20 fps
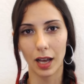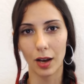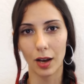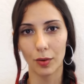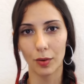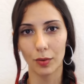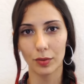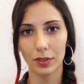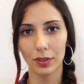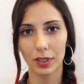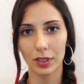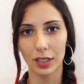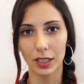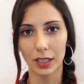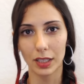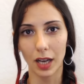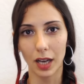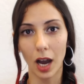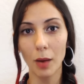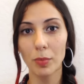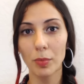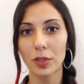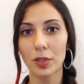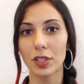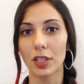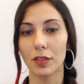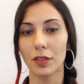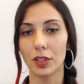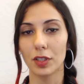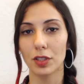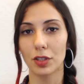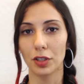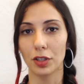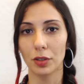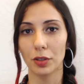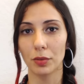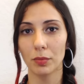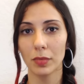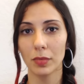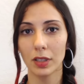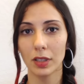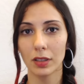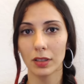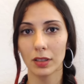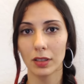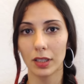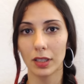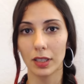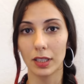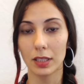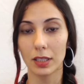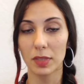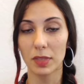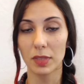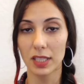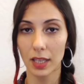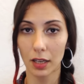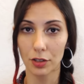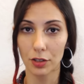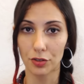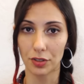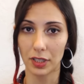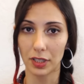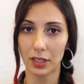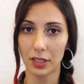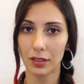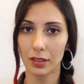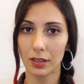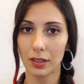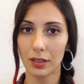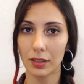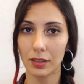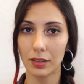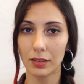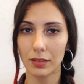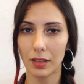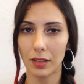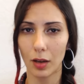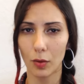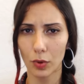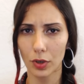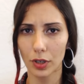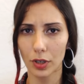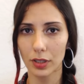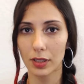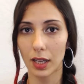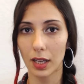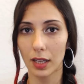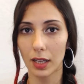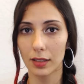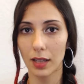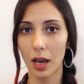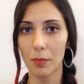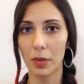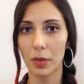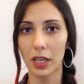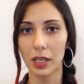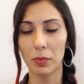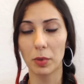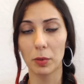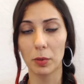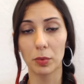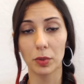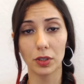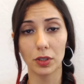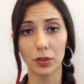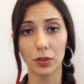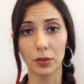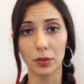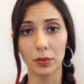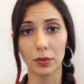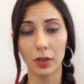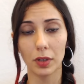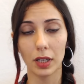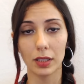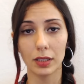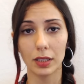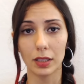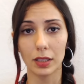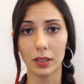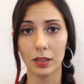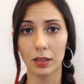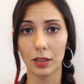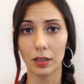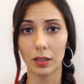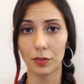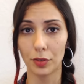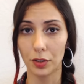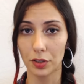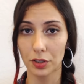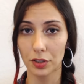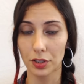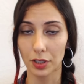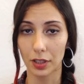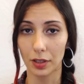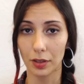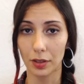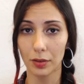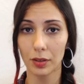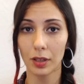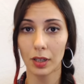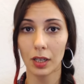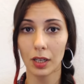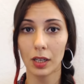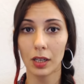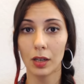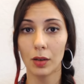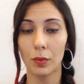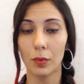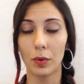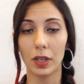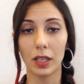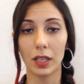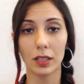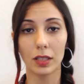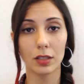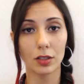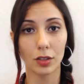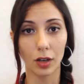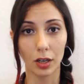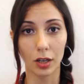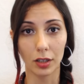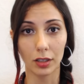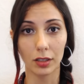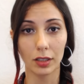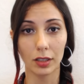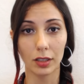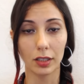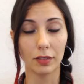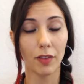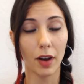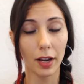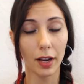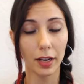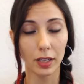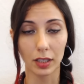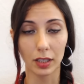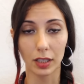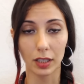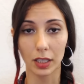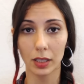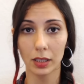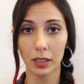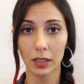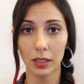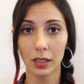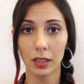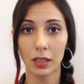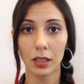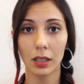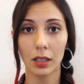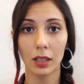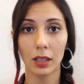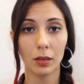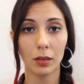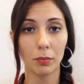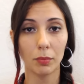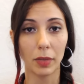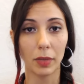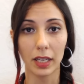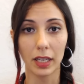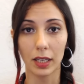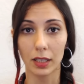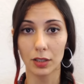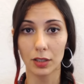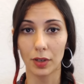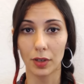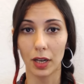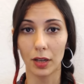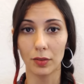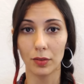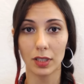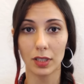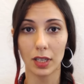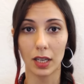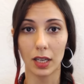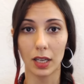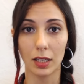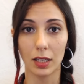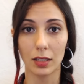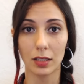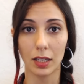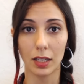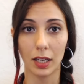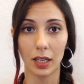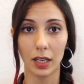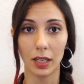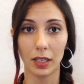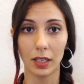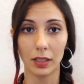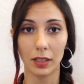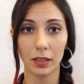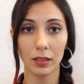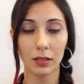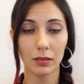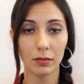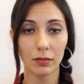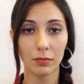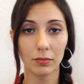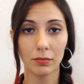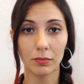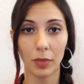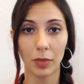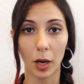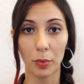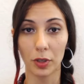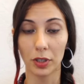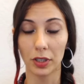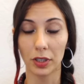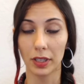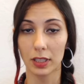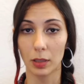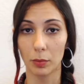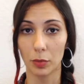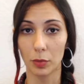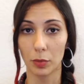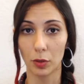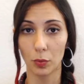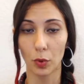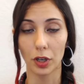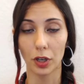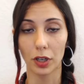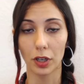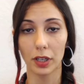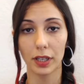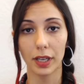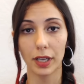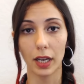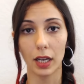Now, the opposite of this term is misandry, a word that not many people knew until a few years ago, when it started finally making its rounds as a popular and accepted word.